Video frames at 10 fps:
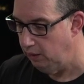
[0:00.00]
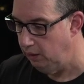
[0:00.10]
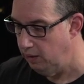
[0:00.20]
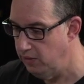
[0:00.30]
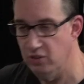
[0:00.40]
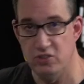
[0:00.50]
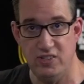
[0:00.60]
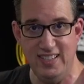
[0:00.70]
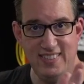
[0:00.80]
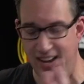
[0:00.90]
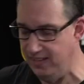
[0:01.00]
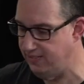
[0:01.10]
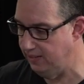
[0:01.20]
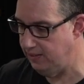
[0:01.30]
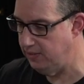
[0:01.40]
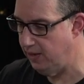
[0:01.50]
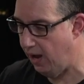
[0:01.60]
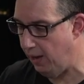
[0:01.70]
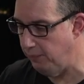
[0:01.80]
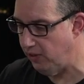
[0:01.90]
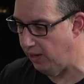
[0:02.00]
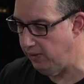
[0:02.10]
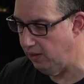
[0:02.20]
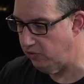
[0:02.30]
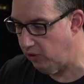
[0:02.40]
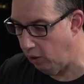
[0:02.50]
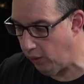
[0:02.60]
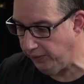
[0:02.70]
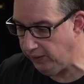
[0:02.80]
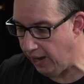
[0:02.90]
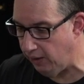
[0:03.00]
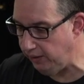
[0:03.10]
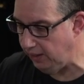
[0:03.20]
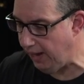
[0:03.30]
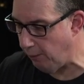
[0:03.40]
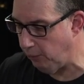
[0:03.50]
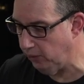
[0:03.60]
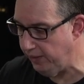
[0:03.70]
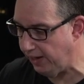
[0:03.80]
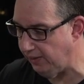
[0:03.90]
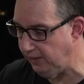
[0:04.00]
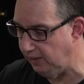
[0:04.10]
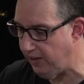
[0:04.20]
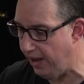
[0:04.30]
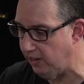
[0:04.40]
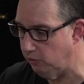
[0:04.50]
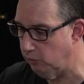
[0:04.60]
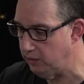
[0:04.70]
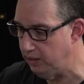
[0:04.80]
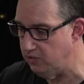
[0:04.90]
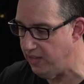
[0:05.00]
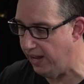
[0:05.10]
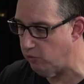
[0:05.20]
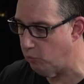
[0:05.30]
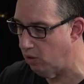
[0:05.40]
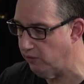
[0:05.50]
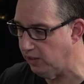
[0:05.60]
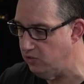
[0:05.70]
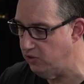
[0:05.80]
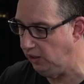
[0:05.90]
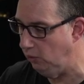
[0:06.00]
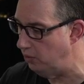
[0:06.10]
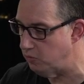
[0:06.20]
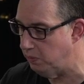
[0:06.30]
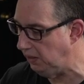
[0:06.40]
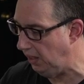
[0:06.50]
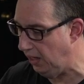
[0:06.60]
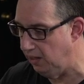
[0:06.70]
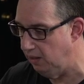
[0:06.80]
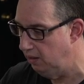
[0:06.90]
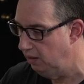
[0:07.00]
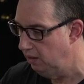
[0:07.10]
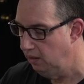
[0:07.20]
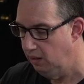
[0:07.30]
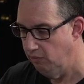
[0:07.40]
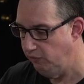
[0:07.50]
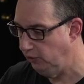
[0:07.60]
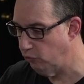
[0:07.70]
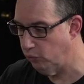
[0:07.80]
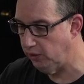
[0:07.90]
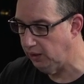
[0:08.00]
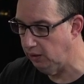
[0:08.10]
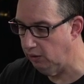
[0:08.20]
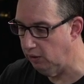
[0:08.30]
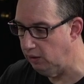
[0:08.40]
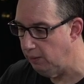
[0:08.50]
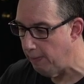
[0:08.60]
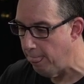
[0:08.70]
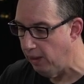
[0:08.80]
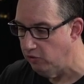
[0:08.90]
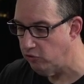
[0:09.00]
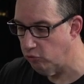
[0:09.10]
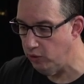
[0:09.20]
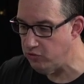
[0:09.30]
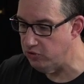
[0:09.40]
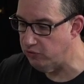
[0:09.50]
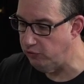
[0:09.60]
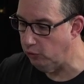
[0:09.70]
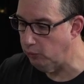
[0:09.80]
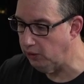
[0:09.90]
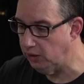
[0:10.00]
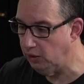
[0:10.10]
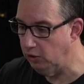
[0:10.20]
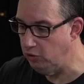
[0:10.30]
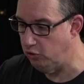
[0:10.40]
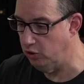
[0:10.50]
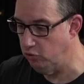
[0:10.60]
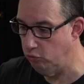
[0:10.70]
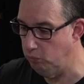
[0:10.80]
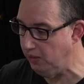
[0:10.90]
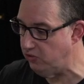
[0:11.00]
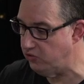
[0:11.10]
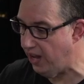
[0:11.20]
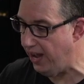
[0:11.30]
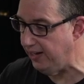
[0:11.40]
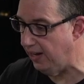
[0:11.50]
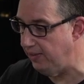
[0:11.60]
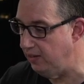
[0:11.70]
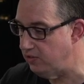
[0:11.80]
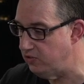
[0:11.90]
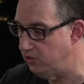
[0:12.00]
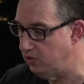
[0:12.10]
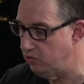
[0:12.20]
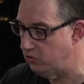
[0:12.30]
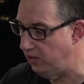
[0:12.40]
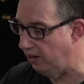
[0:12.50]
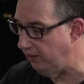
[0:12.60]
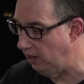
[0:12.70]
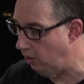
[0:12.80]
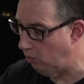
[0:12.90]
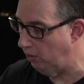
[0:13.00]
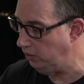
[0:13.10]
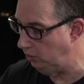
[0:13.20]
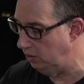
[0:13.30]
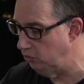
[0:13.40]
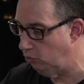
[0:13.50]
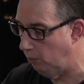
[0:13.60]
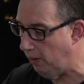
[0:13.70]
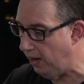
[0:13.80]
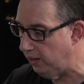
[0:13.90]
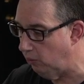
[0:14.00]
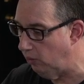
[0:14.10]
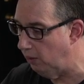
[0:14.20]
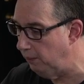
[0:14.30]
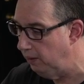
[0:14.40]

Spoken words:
They're detented, the knobs on this. Oh, on the in and output, not on the attack and the release. That's more of a continuous, but again, feels really good. Switches feel really good. You can do mid-side on this. You can do stereo or you can dual mono them.